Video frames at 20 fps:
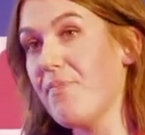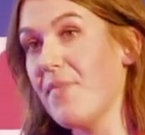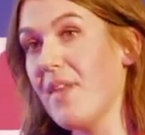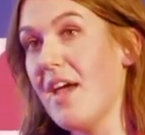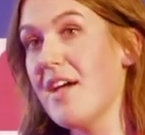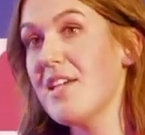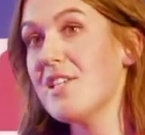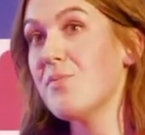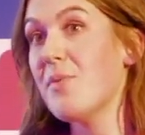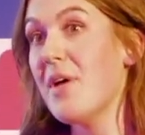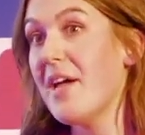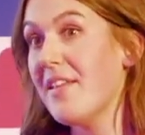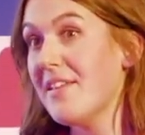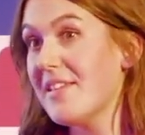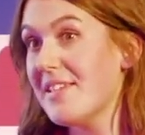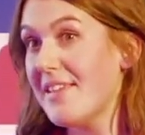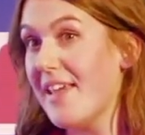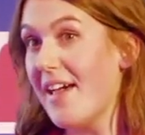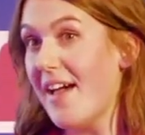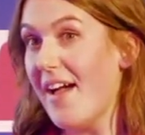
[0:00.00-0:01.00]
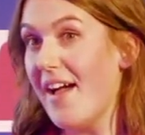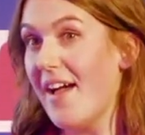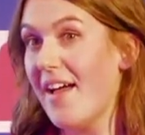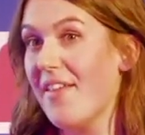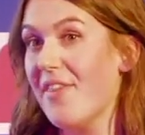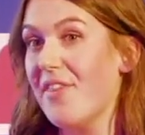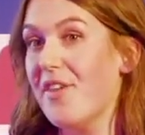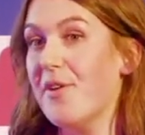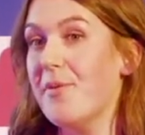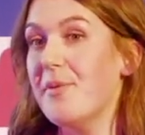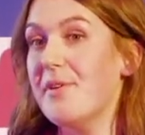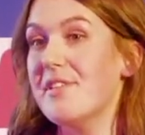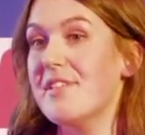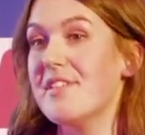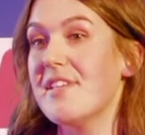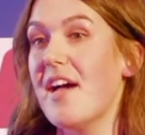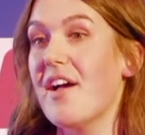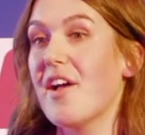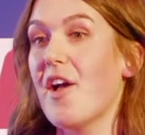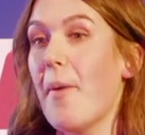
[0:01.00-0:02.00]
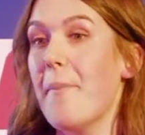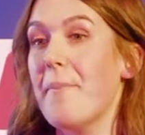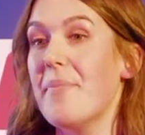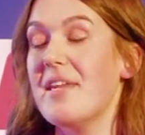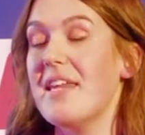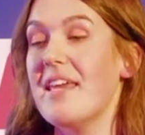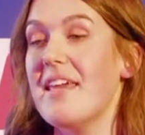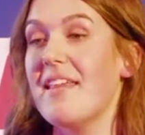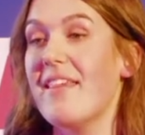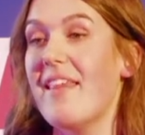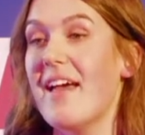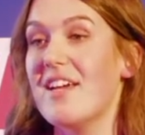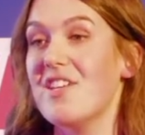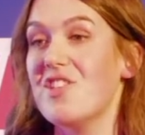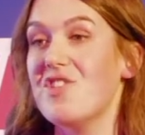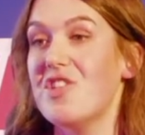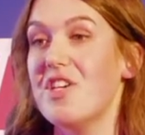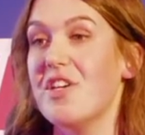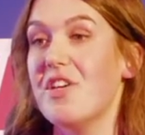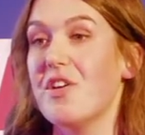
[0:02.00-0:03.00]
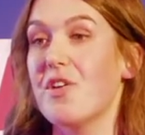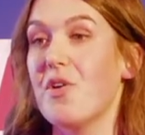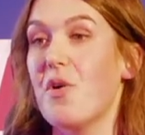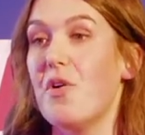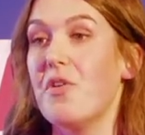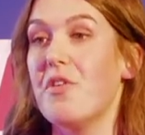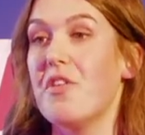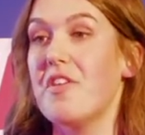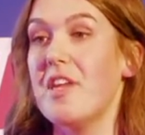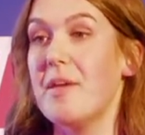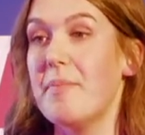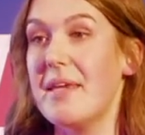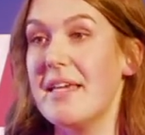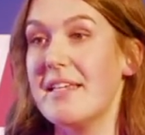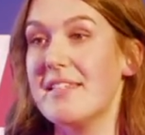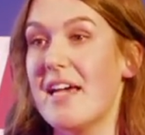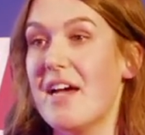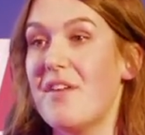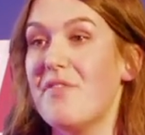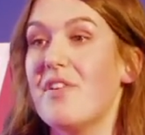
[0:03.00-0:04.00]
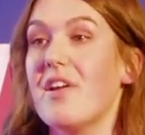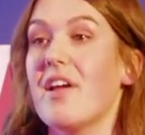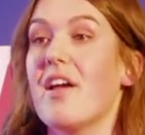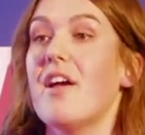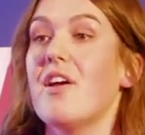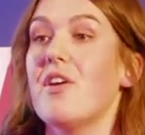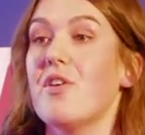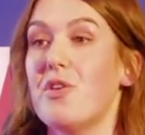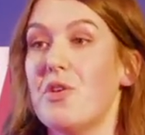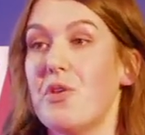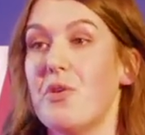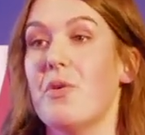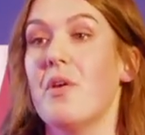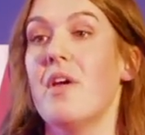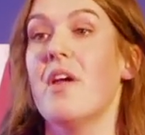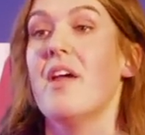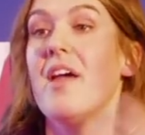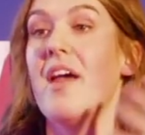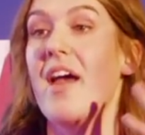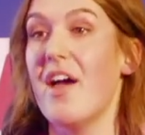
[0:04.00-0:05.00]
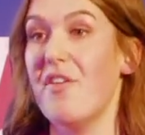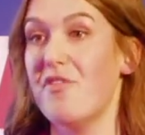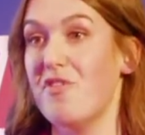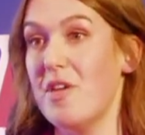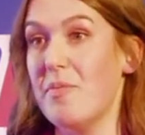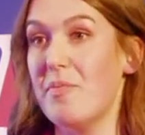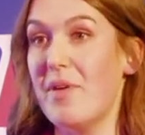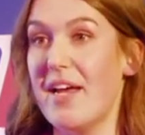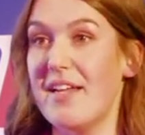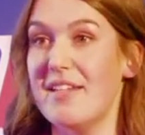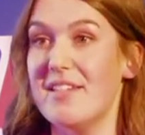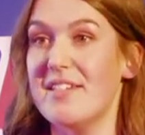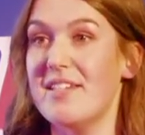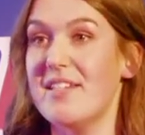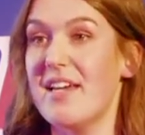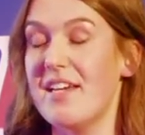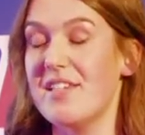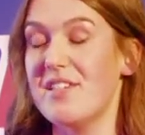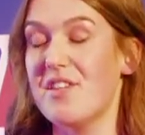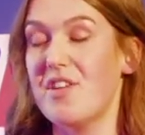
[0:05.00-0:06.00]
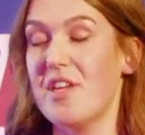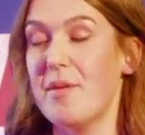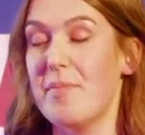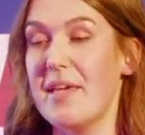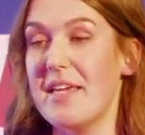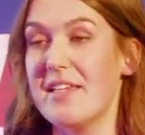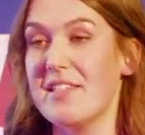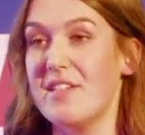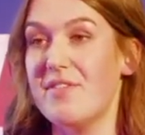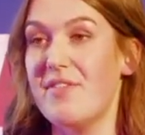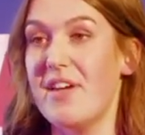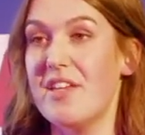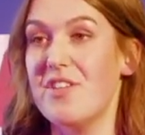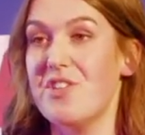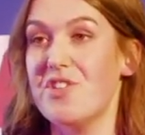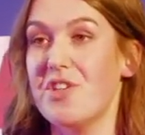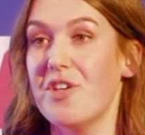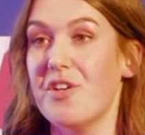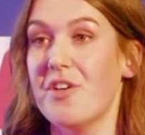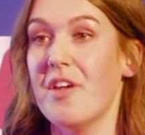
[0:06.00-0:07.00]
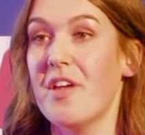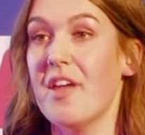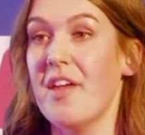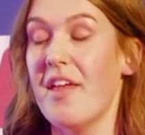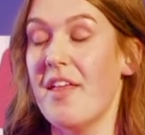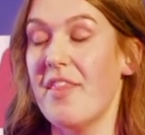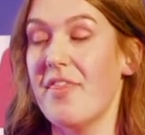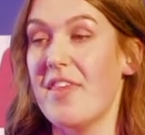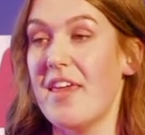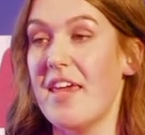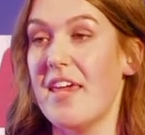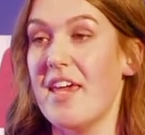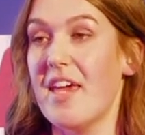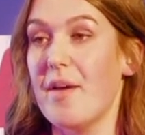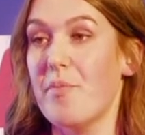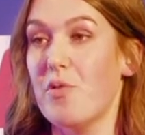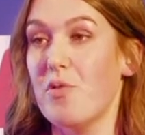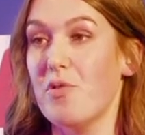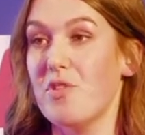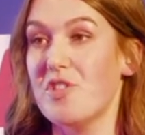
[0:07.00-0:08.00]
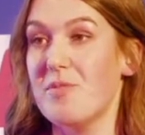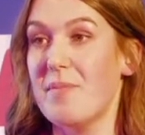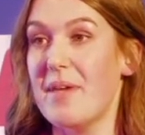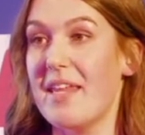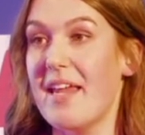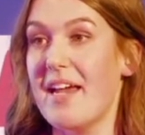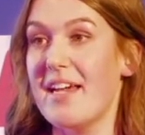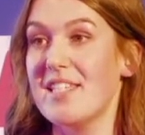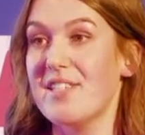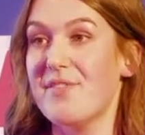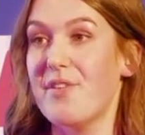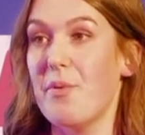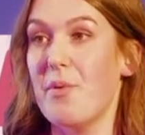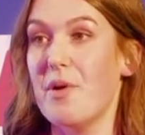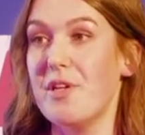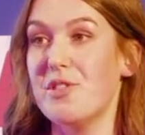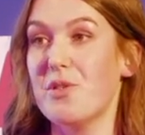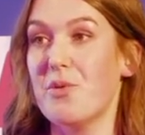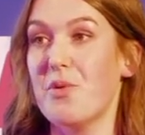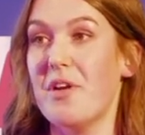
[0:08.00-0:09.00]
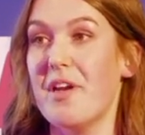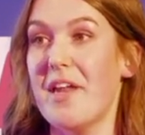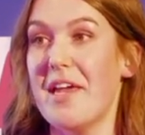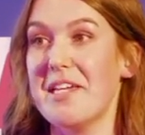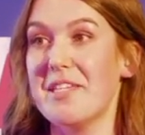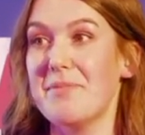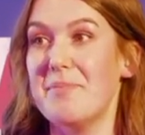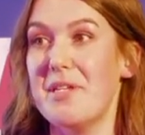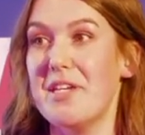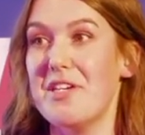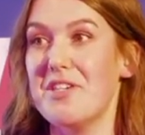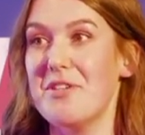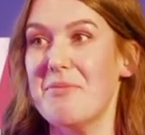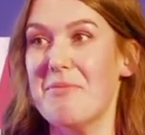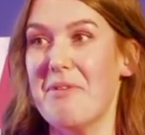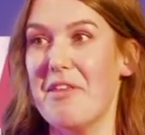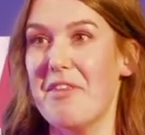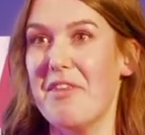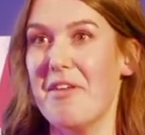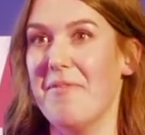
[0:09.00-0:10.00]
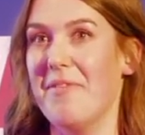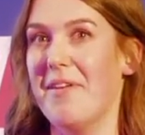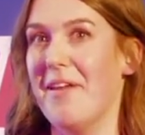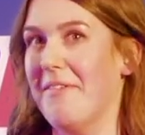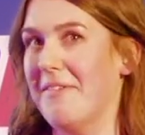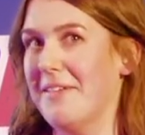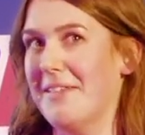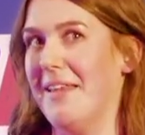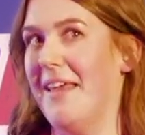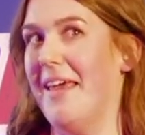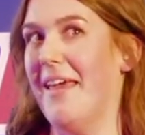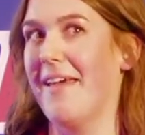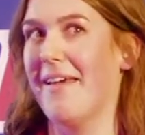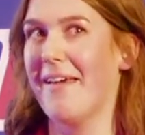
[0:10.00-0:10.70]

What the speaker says: As well as that, there was a company last year called Three Peaks Africa who have rebranded as Three Peaks Adventure. They approached me and asked if I wanted to go on an expedition with them, and I was like,